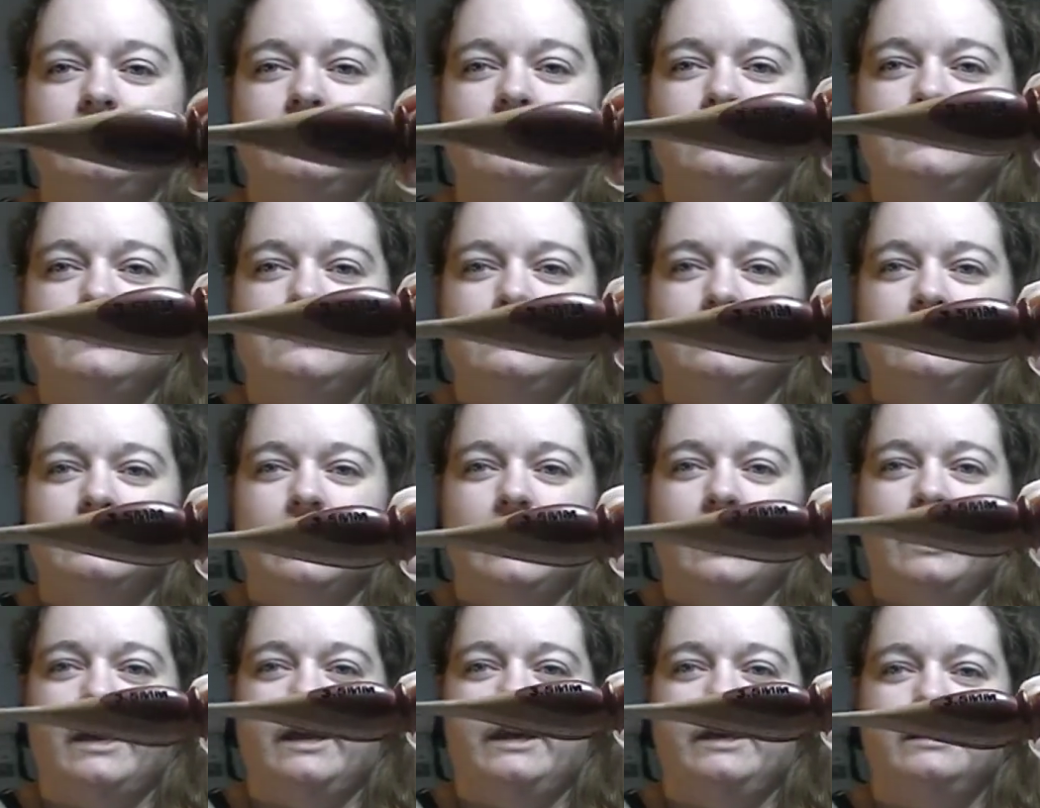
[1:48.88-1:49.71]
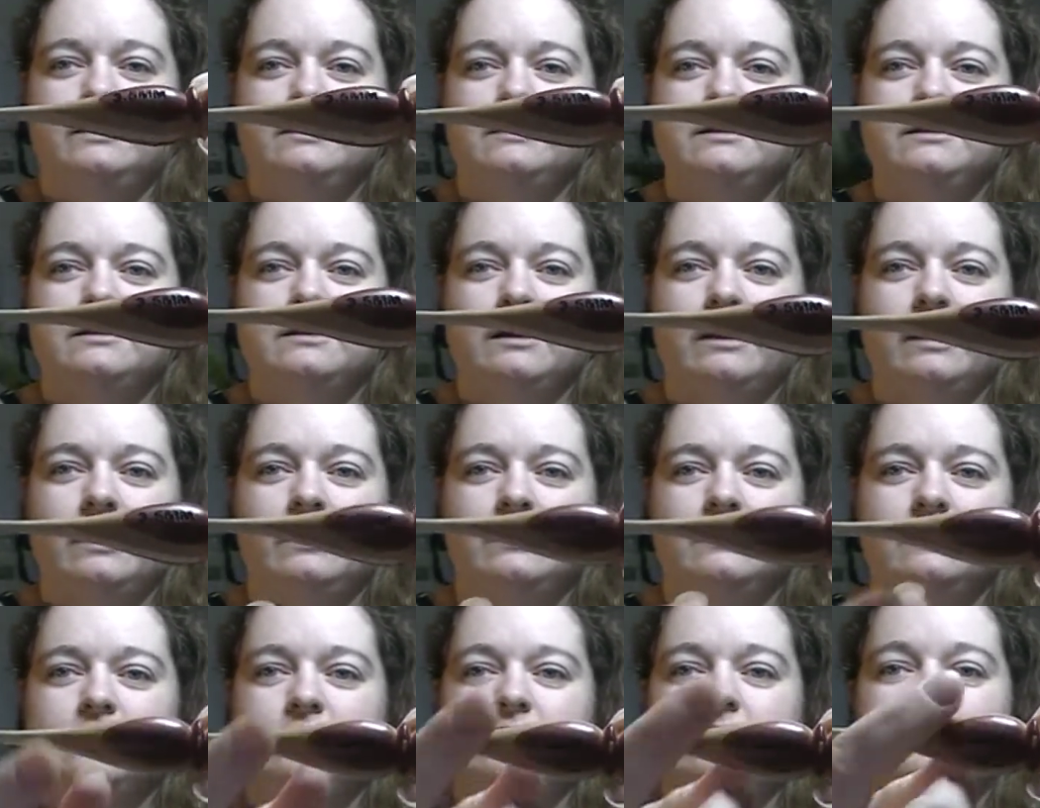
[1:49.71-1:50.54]
size
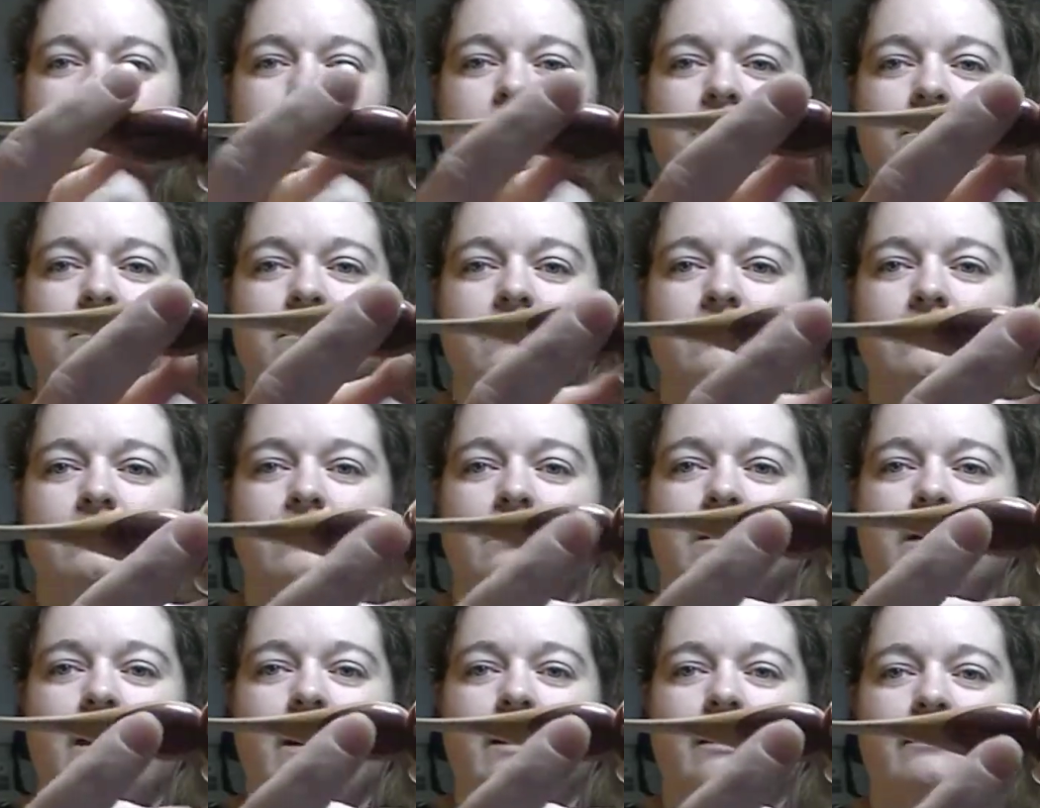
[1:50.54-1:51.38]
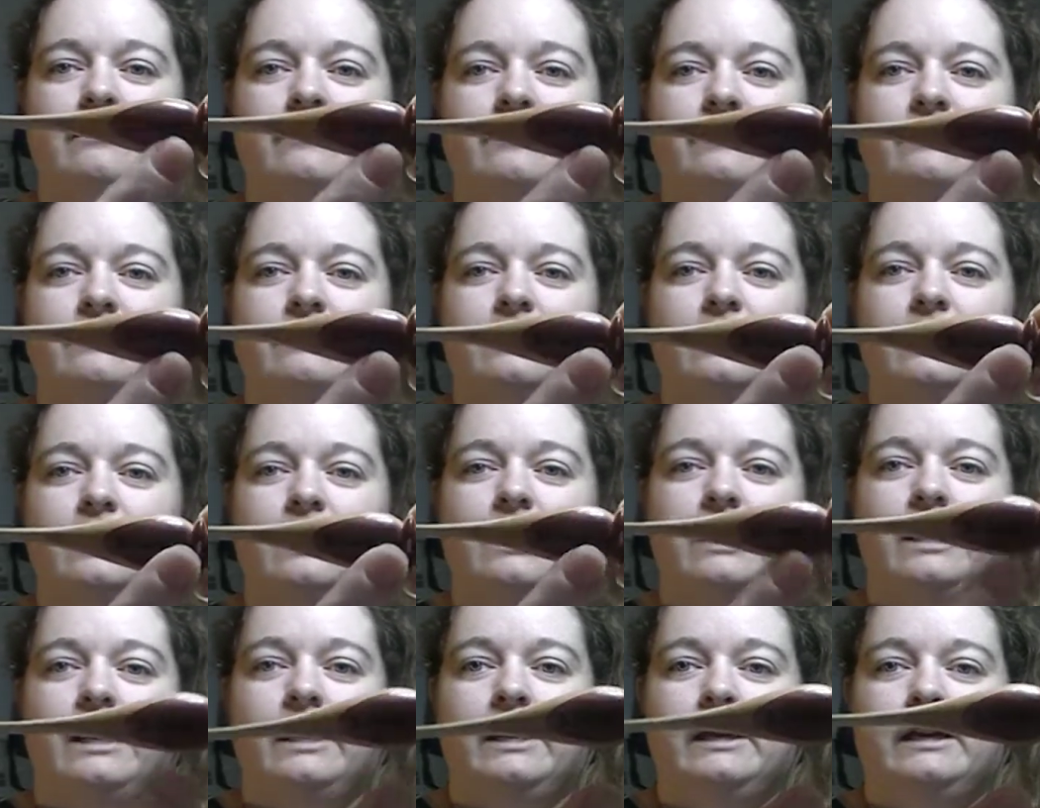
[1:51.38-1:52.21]
is kind of
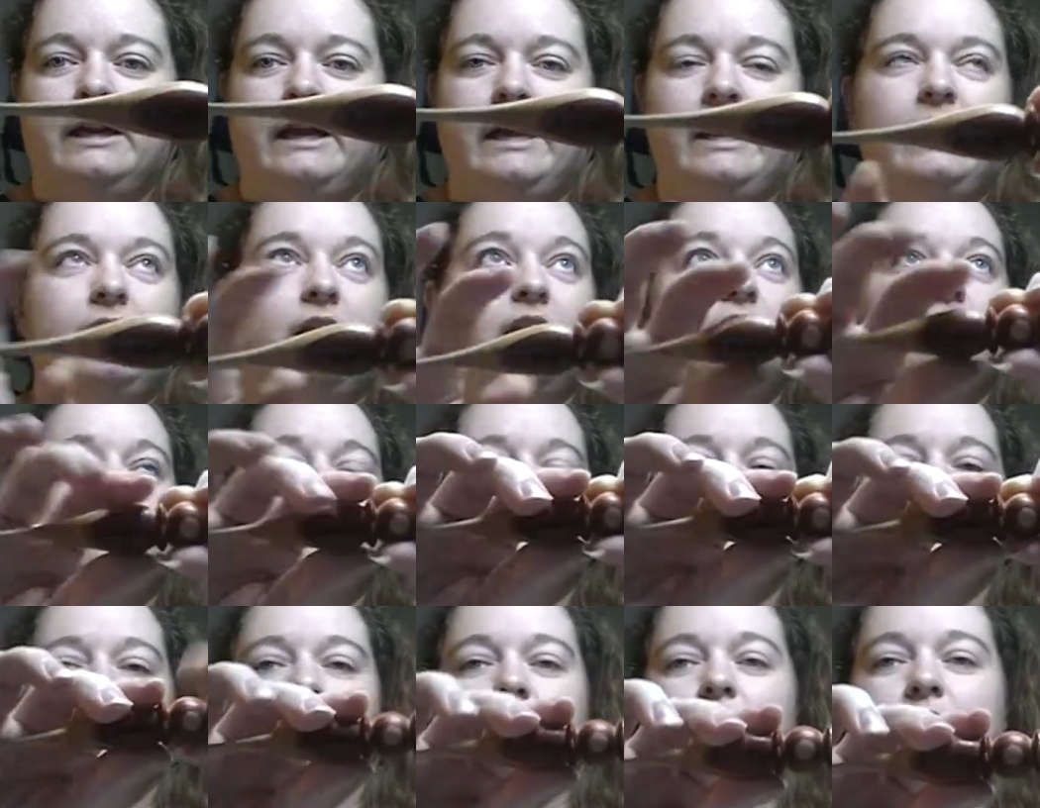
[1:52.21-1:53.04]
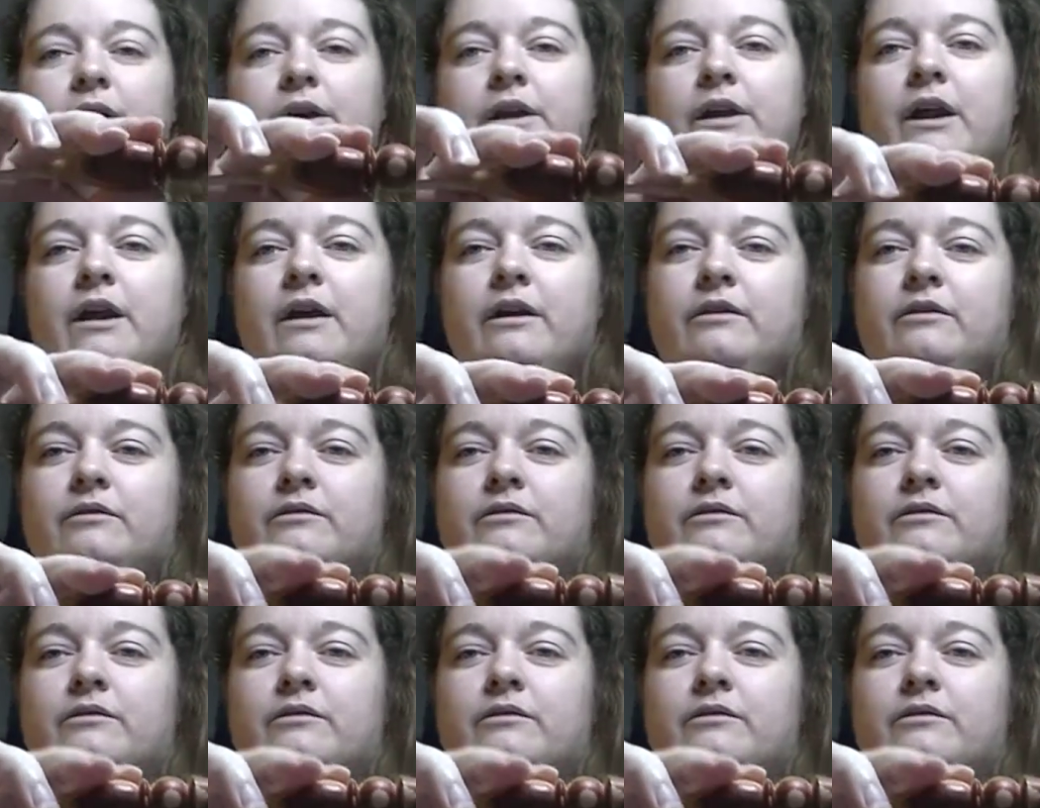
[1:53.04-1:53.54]
inlaid into the wood.